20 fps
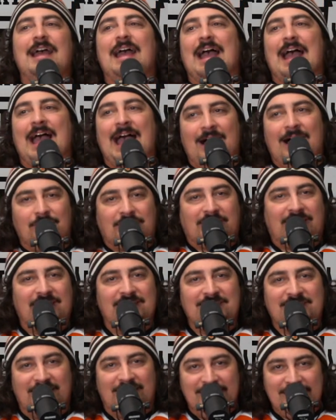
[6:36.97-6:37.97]
How
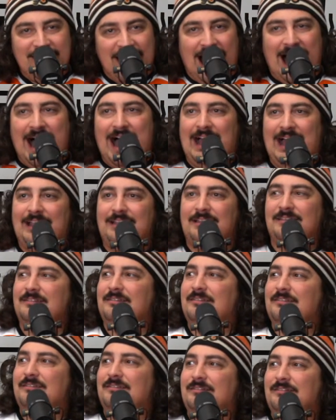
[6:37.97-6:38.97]
can you not
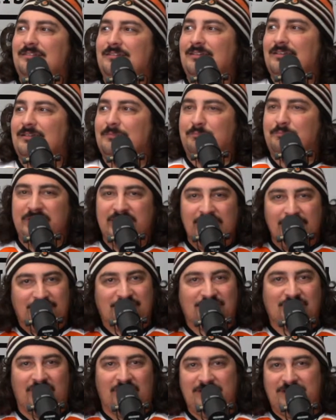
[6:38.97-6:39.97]
be
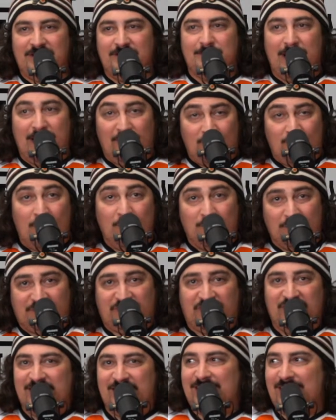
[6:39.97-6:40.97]
excited about what we're
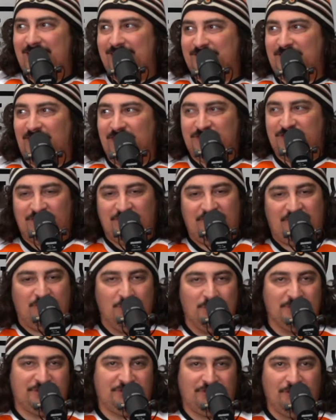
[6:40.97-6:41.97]
seeing out of Tyson
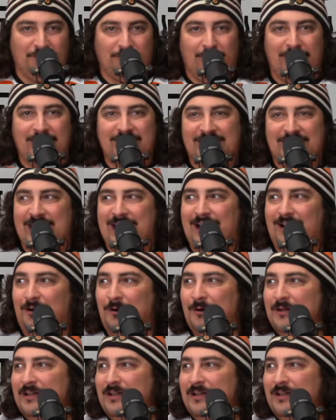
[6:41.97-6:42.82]
Foerster right now?